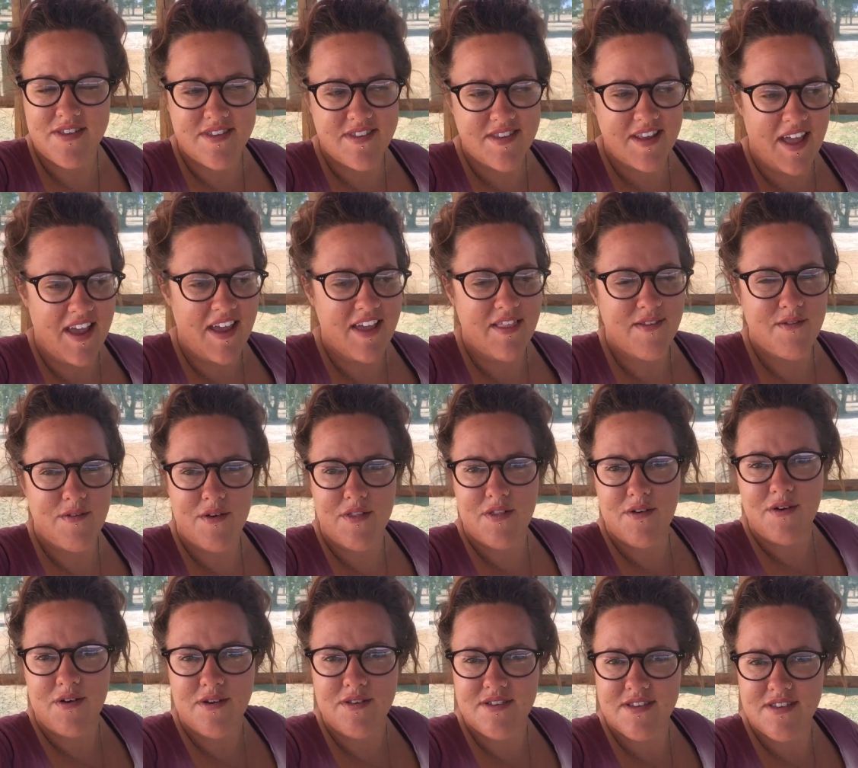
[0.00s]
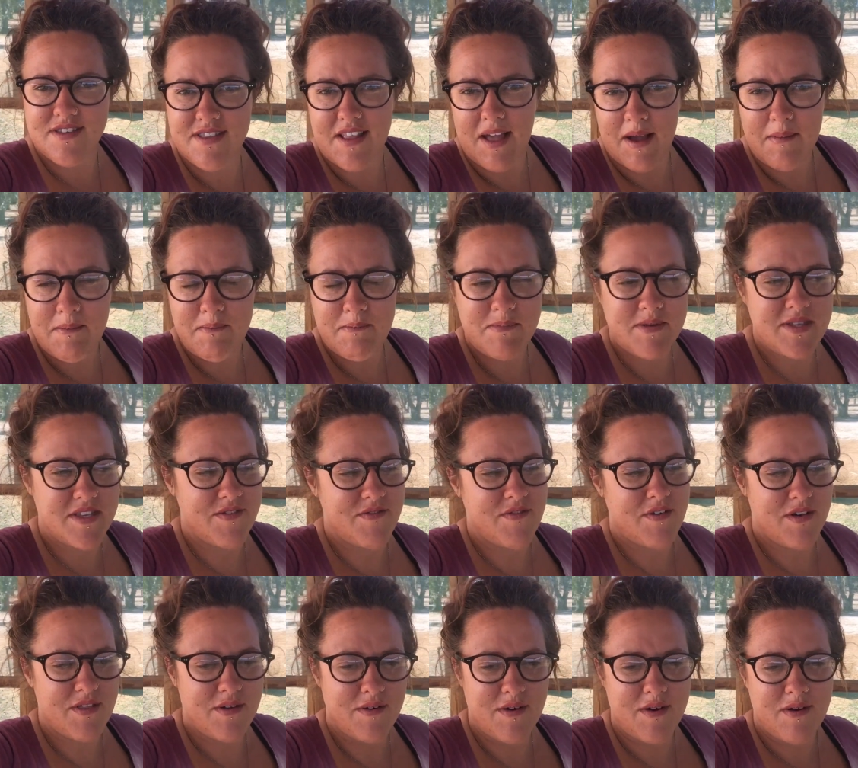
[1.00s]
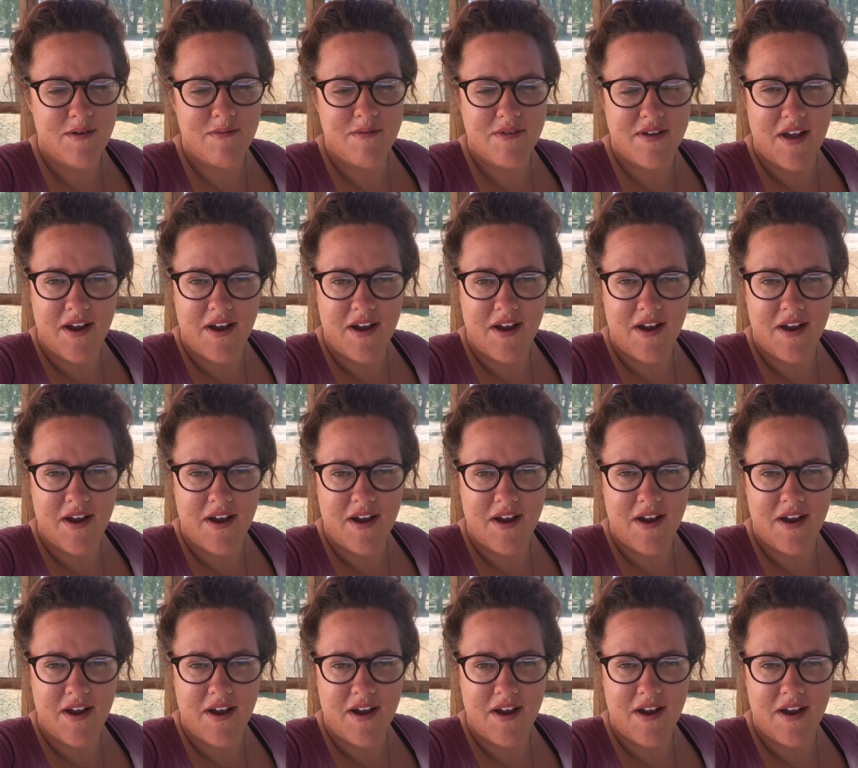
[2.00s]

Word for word: state they've got their own stamps they've got their own